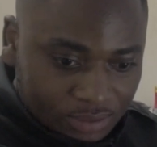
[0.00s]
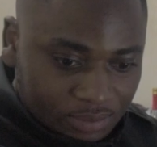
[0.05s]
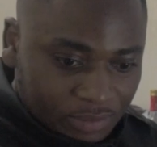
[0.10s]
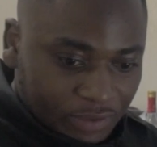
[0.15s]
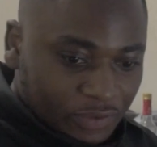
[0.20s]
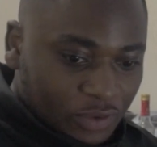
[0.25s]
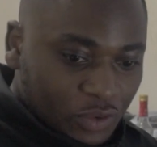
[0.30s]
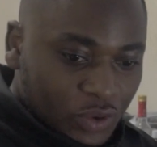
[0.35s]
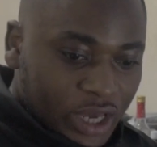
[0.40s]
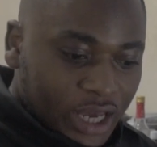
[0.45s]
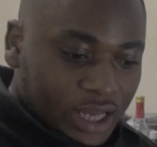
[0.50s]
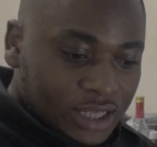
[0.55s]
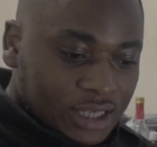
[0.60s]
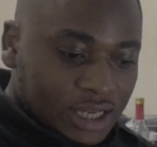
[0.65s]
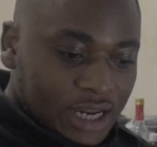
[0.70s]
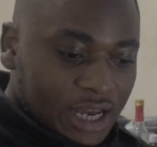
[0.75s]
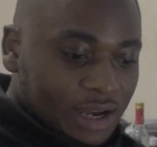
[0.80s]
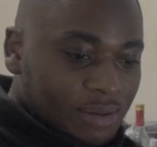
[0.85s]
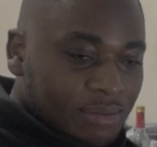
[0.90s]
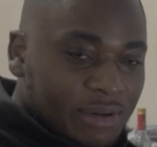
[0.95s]
before we get into
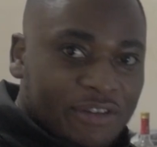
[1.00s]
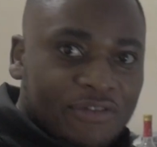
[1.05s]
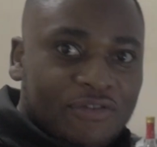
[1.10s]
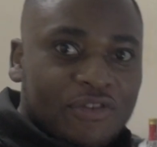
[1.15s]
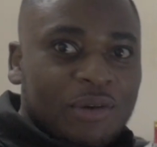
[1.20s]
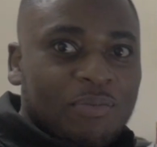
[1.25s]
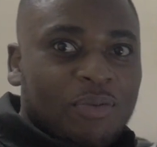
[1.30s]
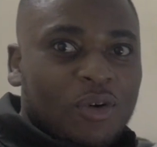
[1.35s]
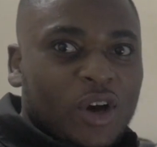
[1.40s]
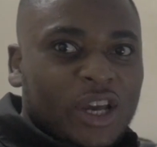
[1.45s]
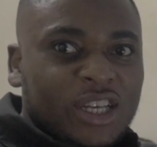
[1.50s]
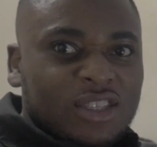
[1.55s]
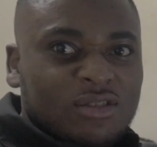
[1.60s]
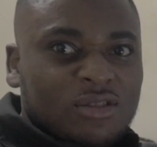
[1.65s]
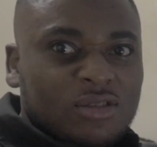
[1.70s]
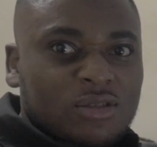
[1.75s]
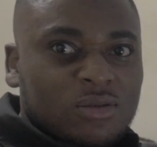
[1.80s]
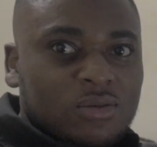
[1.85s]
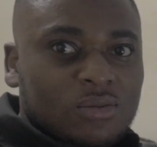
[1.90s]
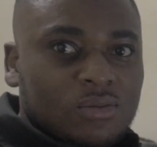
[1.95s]
that, my three
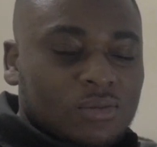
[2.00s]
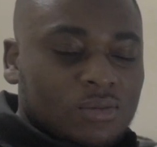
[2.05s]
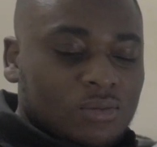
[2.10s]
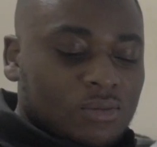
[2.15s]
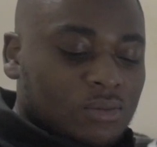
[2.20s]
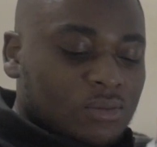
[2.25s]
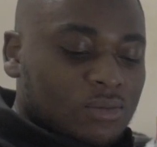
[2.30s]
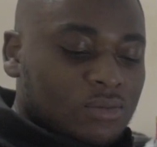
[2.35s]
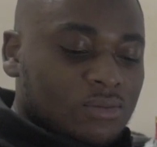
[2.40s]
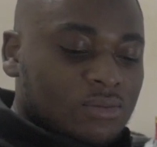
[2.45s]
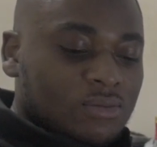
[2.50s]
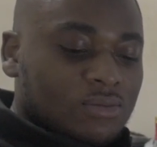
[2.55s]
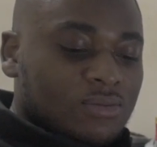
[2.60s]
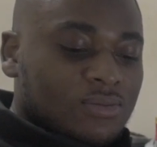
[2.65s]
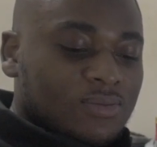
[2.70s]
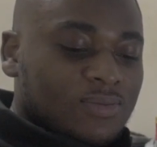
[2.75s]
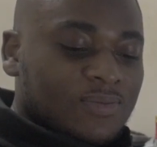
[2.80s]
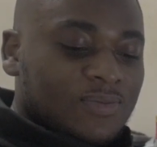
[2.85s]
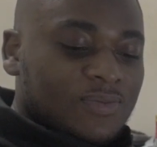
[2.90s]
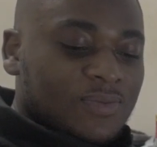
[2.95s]
points.
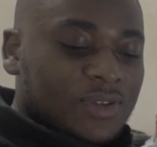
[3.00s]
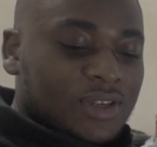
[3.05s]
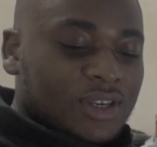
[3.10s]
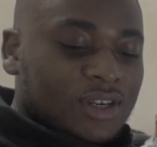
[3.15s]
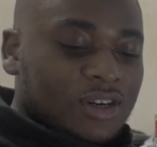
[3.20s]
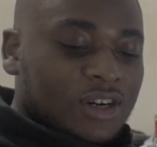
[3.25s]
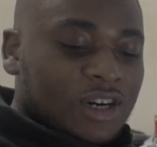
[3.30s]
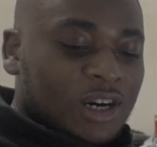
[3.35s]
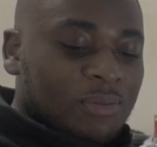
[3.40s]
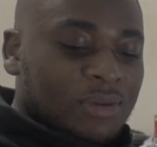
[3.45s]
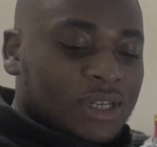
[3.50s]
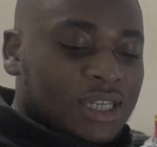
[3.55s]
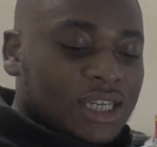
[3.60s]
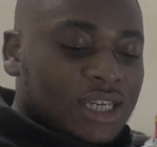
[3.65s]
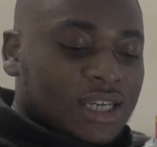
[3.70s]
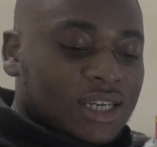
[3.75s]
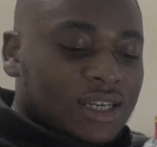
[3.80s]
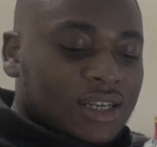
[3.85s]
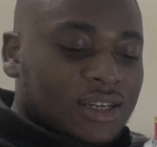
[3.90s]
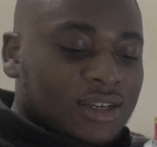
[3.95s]

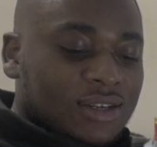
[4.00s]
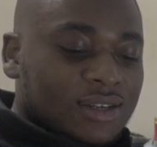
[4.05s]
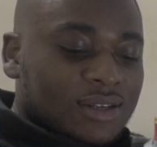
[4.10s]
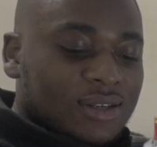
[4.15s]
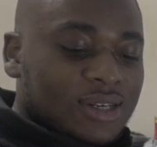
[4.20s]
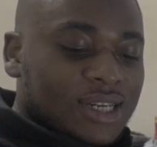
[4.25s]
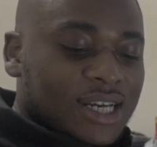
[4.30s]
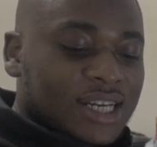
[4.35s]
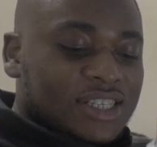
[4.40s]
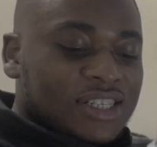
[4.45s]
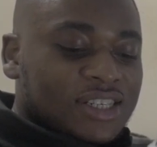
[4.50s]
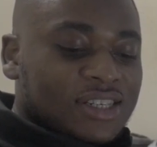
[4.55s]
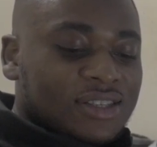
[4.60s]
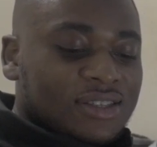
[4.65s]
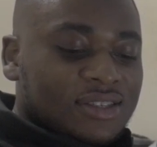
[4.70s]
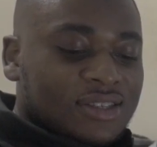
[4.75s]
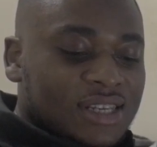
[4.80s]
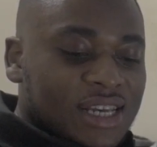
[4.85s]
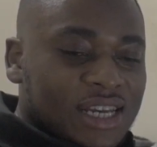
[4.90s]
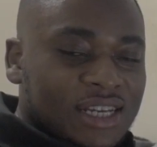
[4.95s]
Comedy, legends,